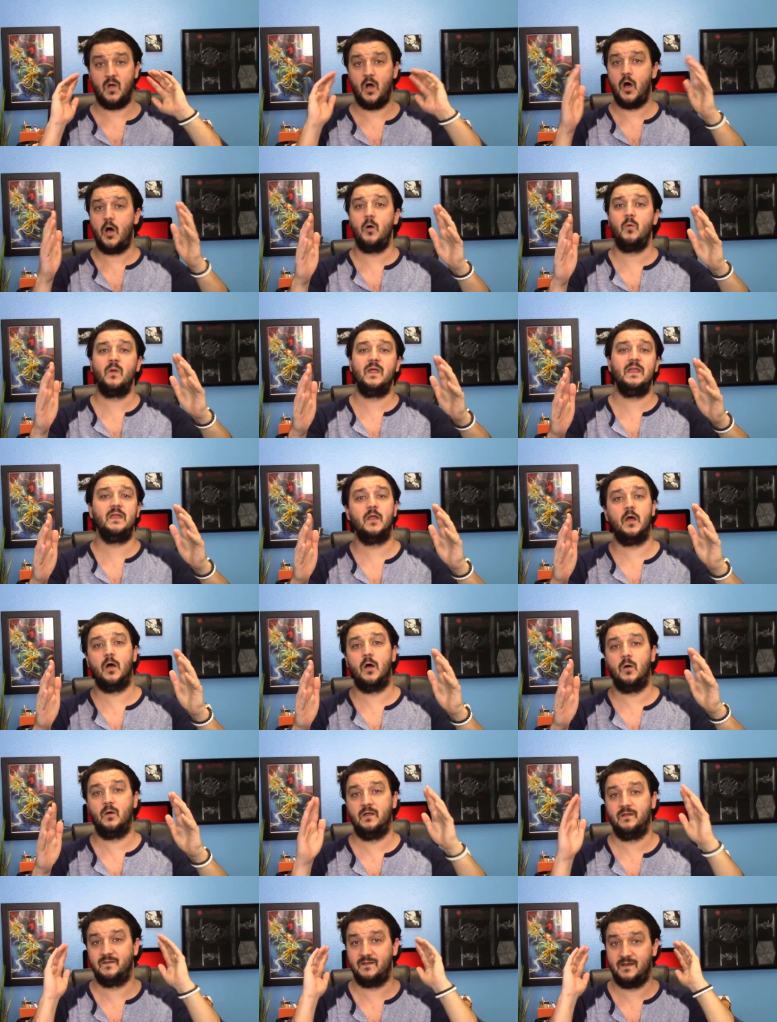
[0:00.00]
All we
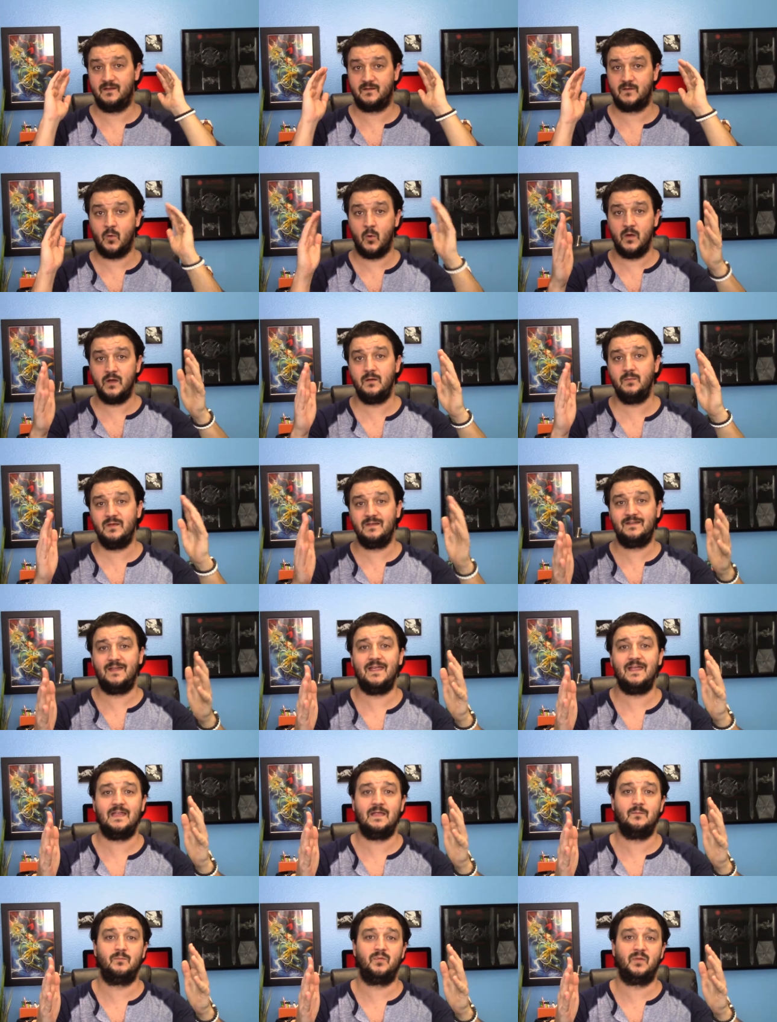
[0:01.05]
know is that it's going to be
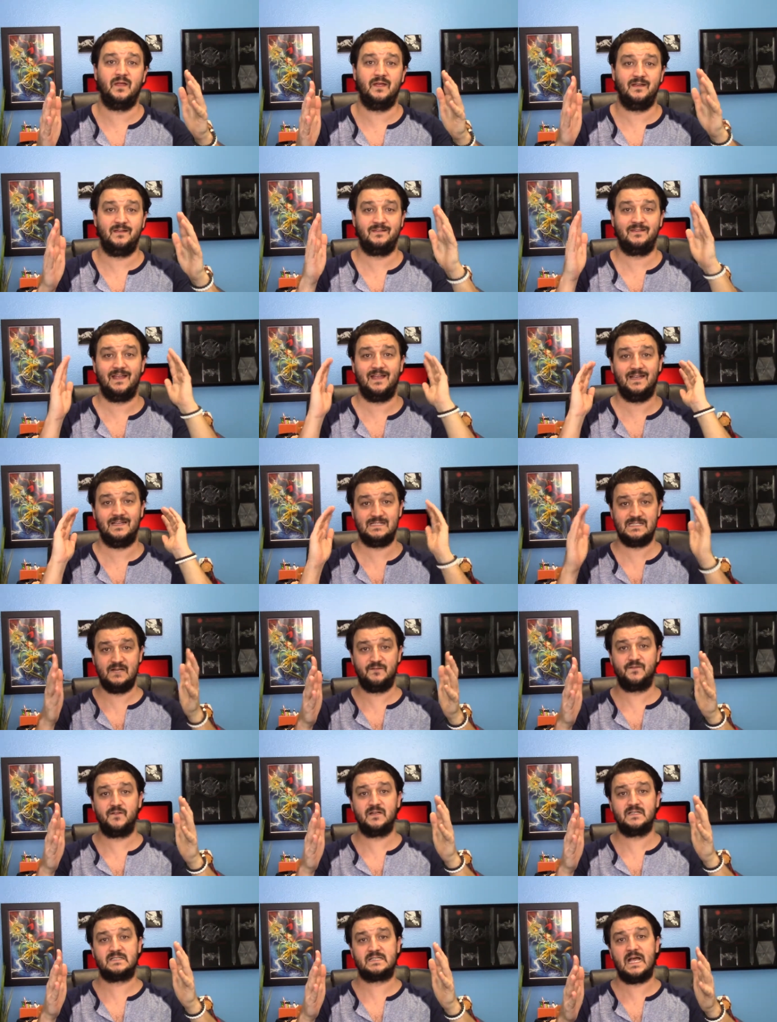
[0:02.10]
taking place at a
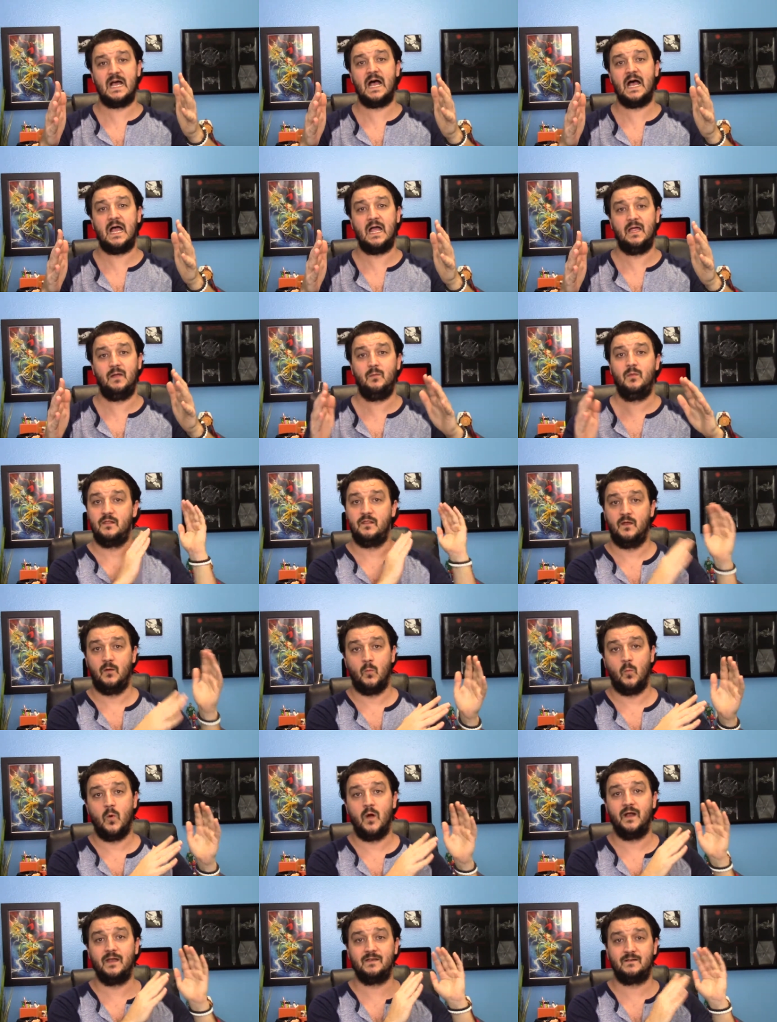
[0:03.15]
different time than
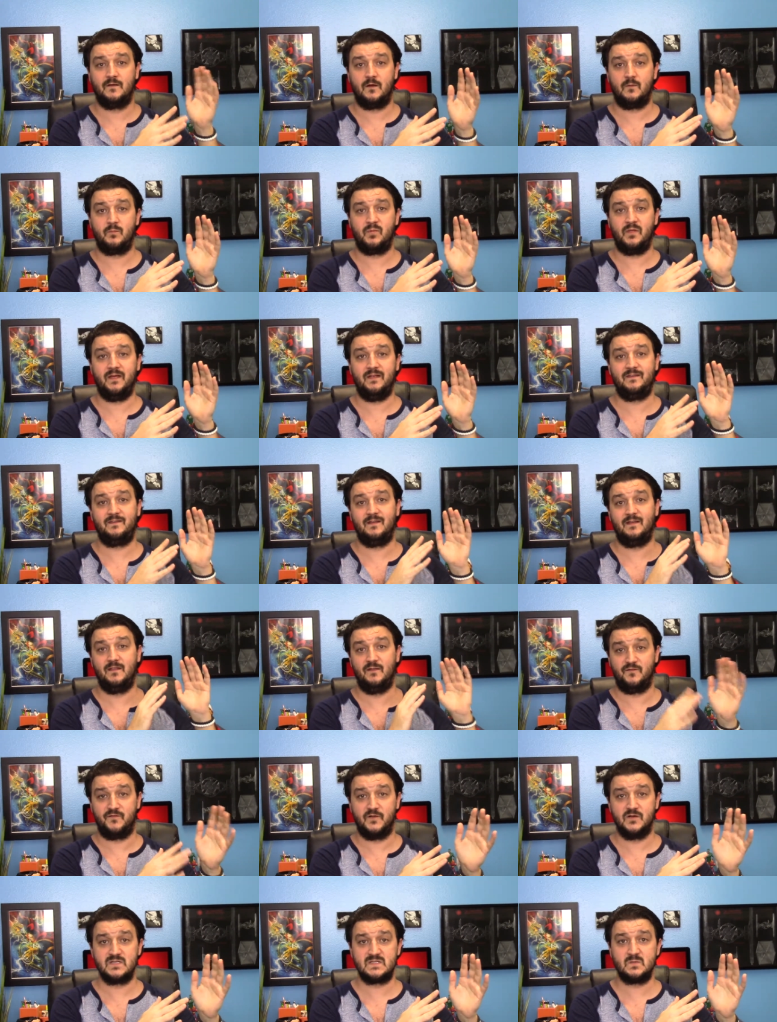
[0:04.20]
what it took place in the
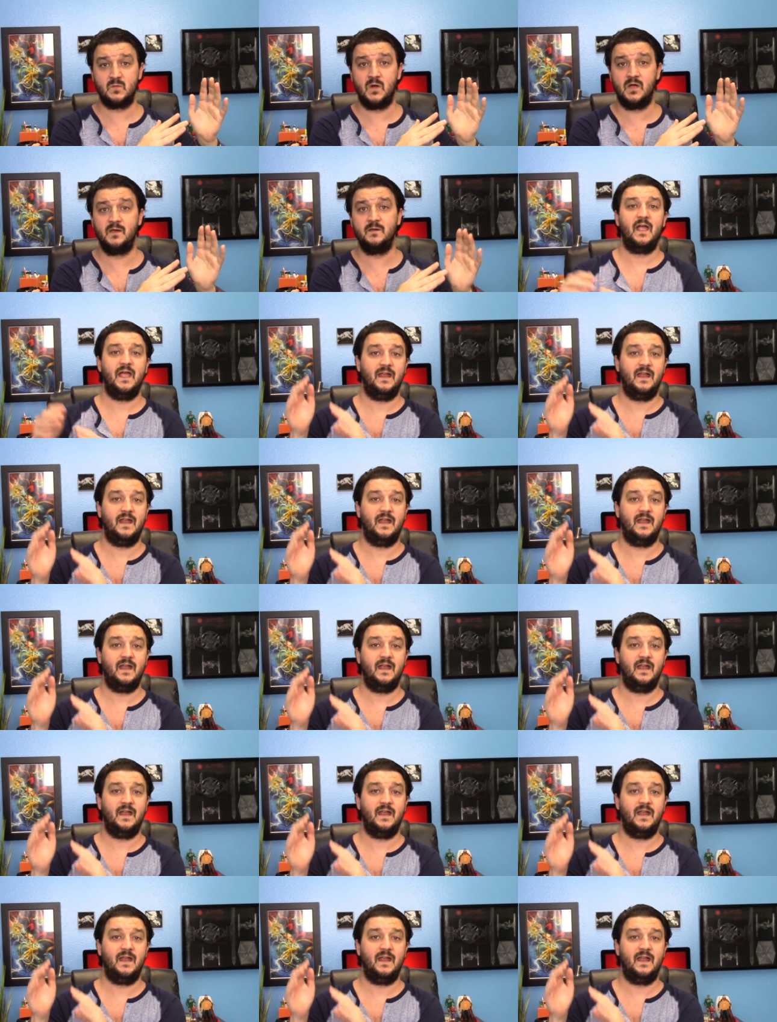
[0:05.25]
first one,